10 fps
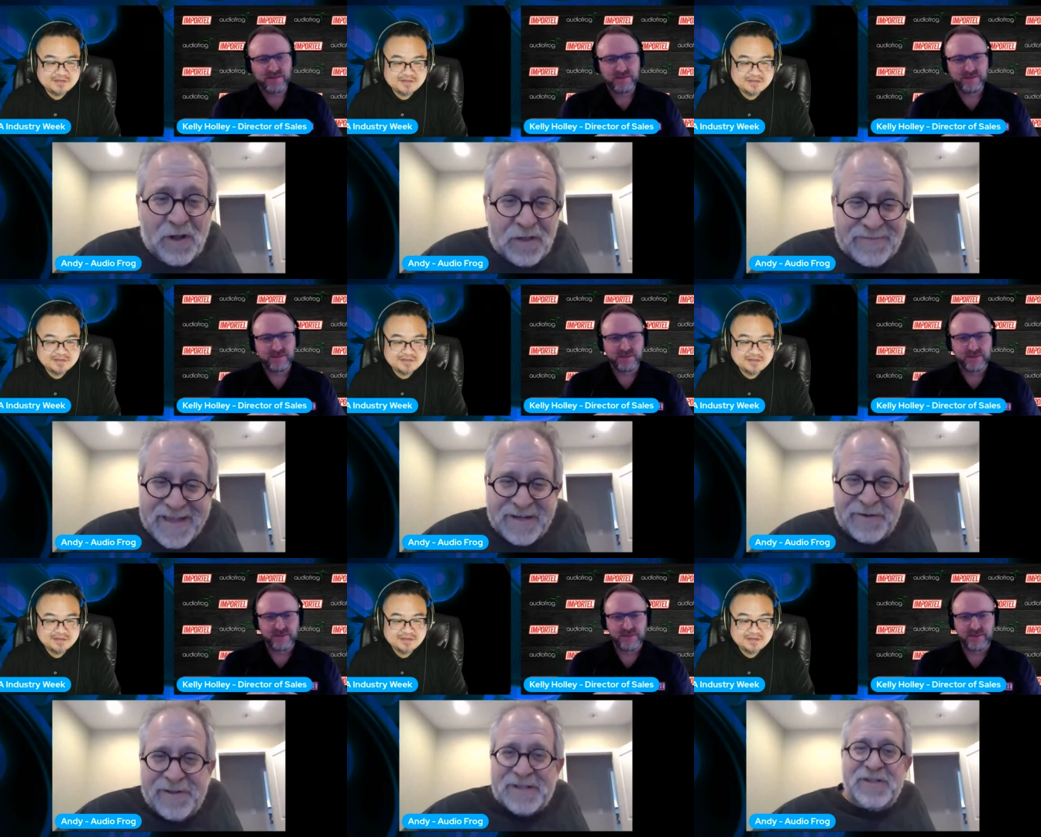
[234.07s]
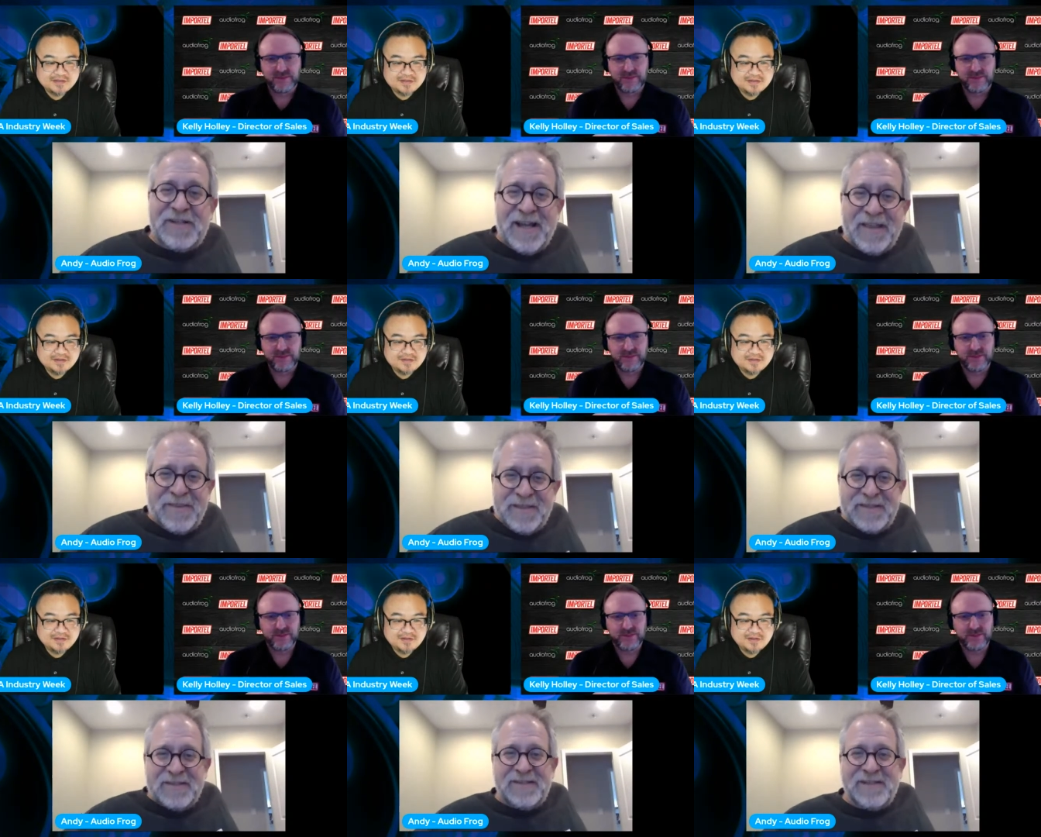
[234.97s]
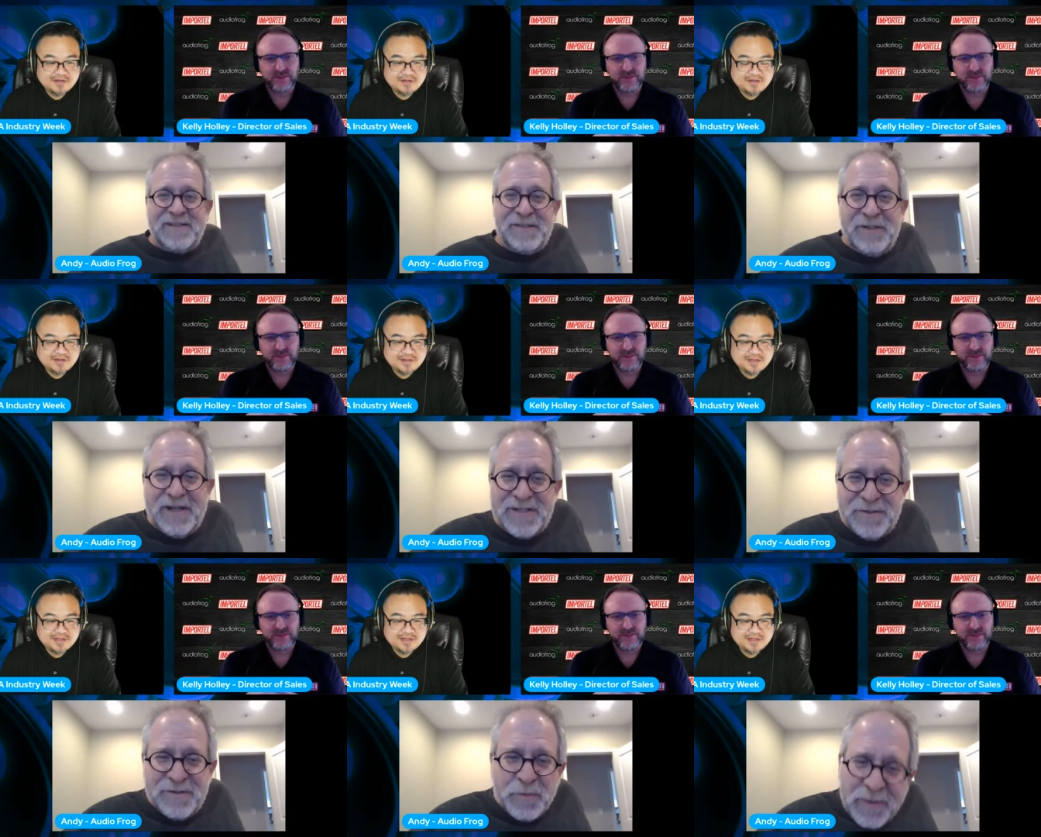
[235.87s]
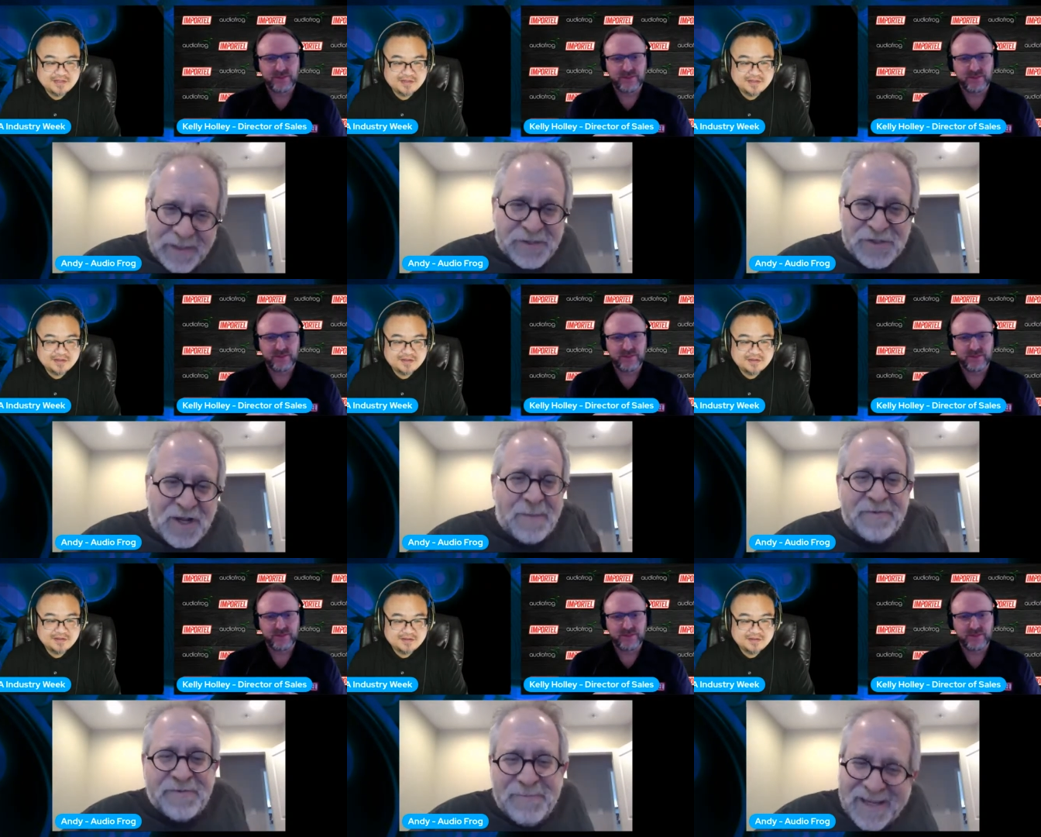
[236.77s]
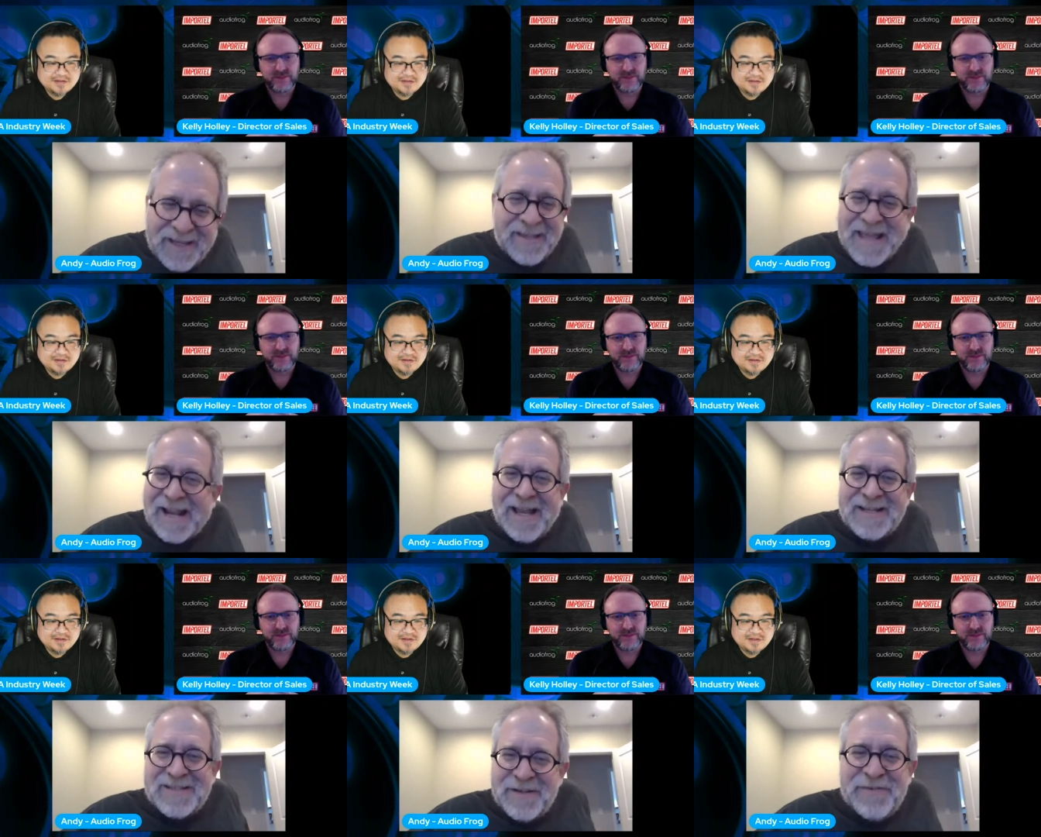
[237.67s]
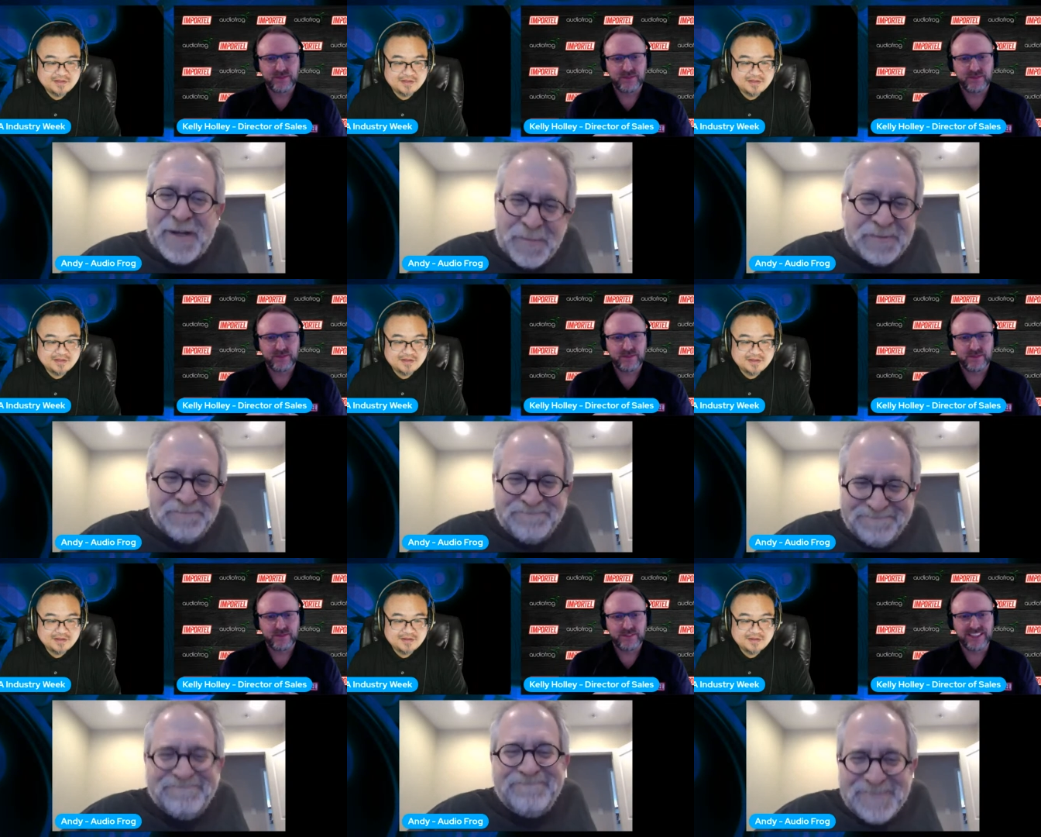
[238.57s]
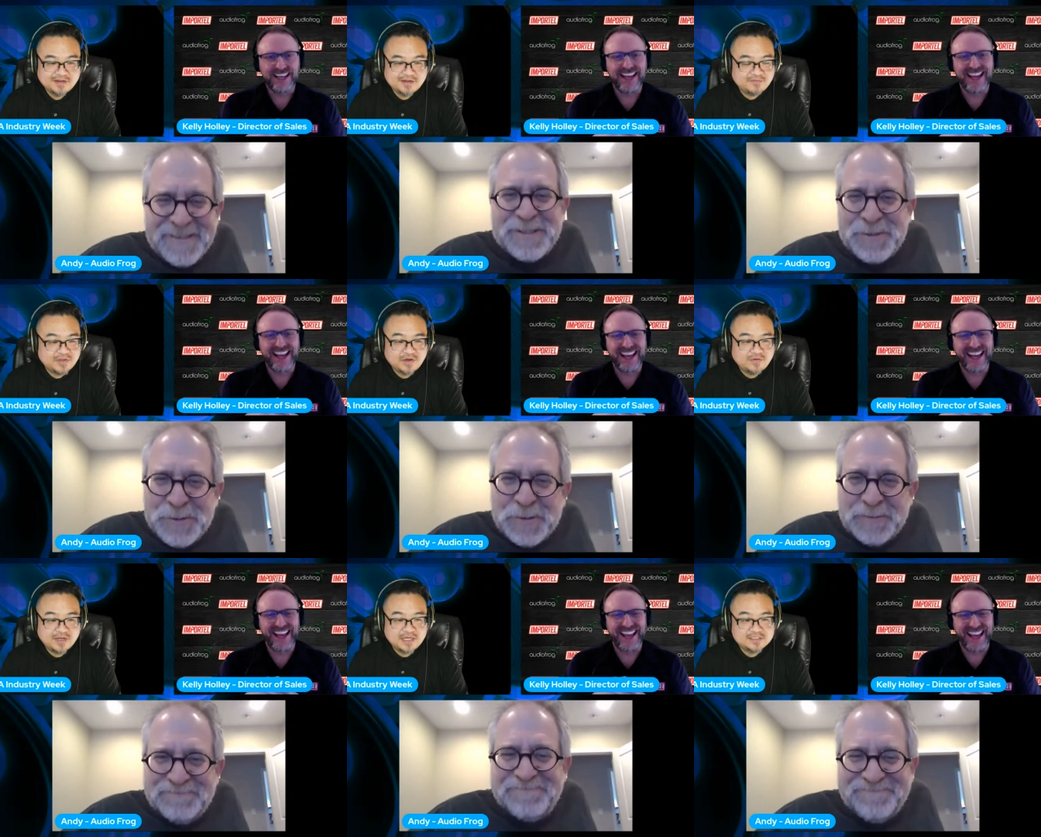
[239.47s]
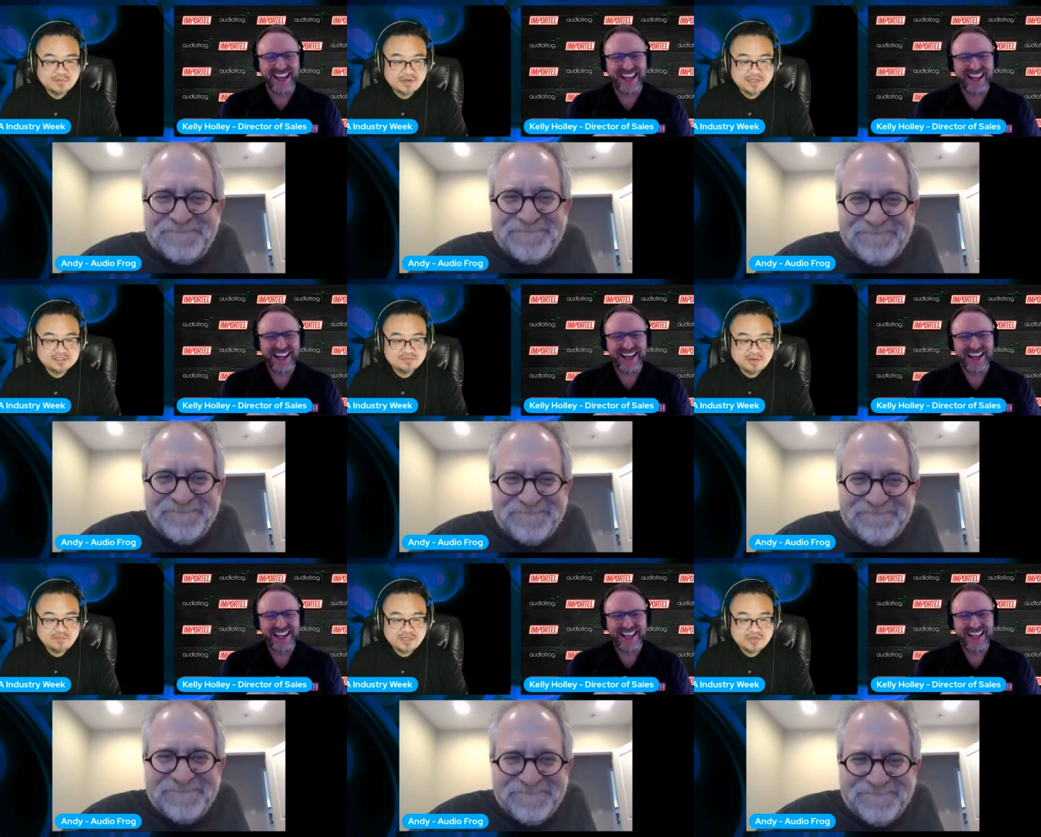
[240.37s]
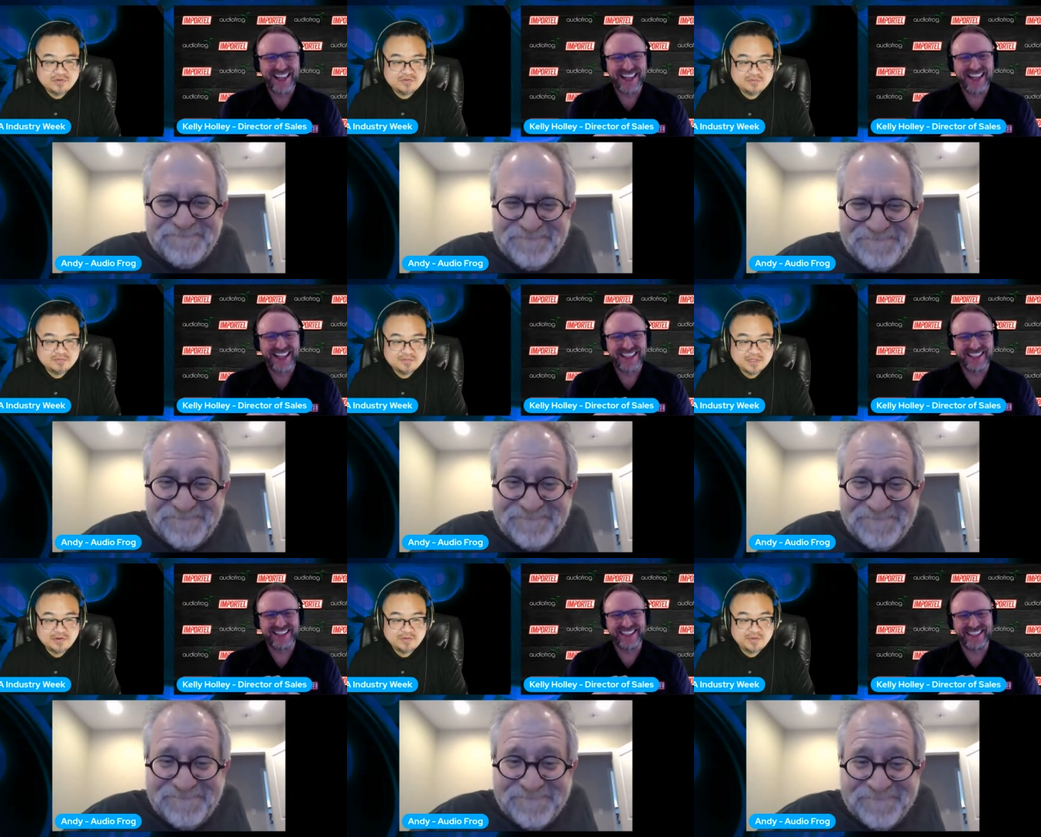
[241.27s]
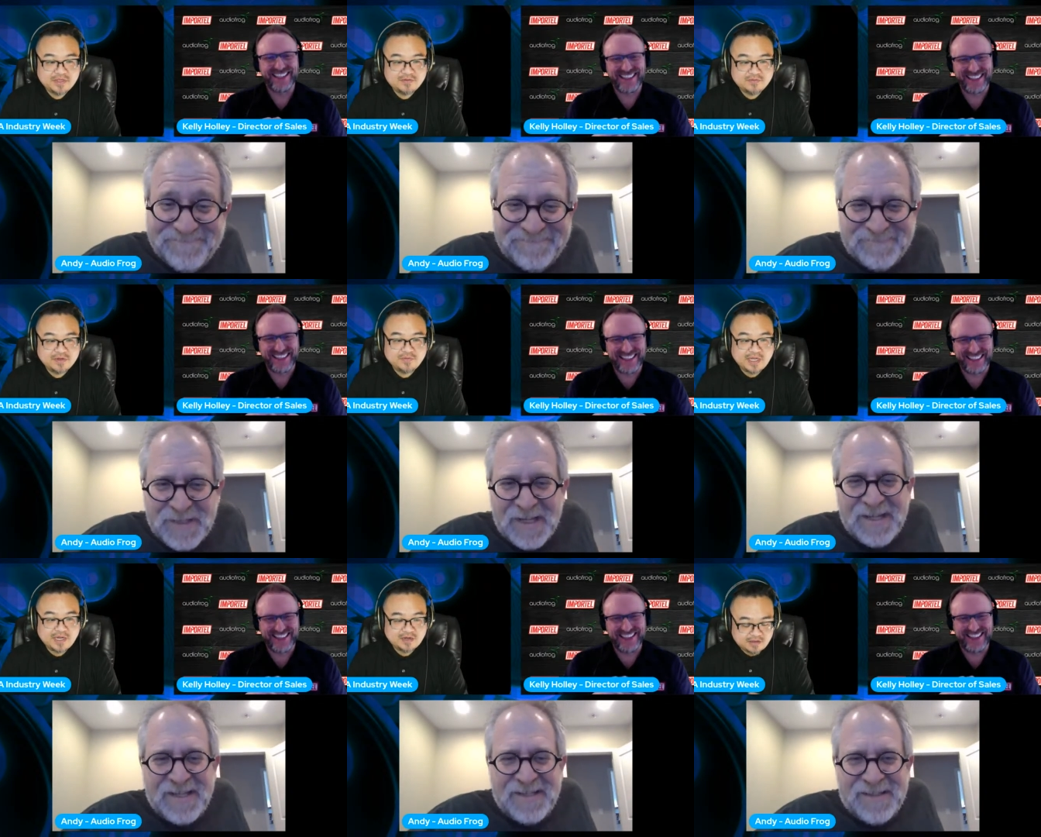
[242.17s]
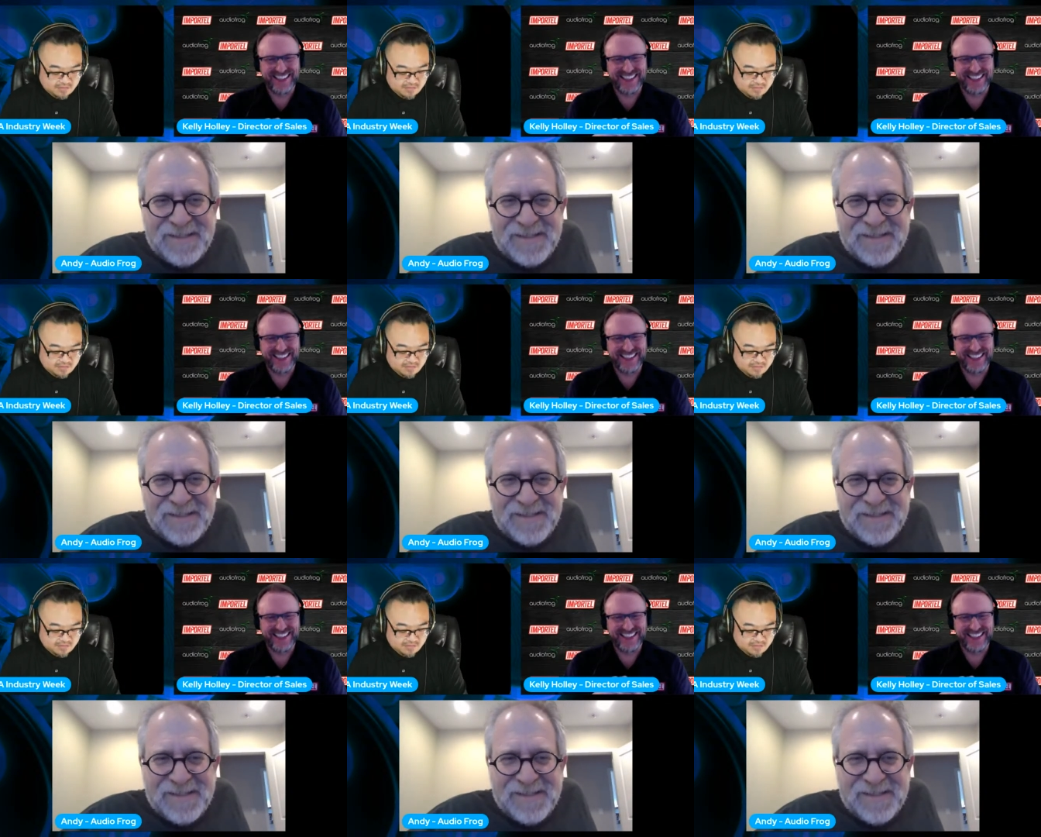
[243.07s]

Speaker 1: for all of that introduction. I think that, that you guys do a really good job of making that kind of stuff up.
Speaker 2: You know what? It's what it's what we do. You know what I mean? We we kind of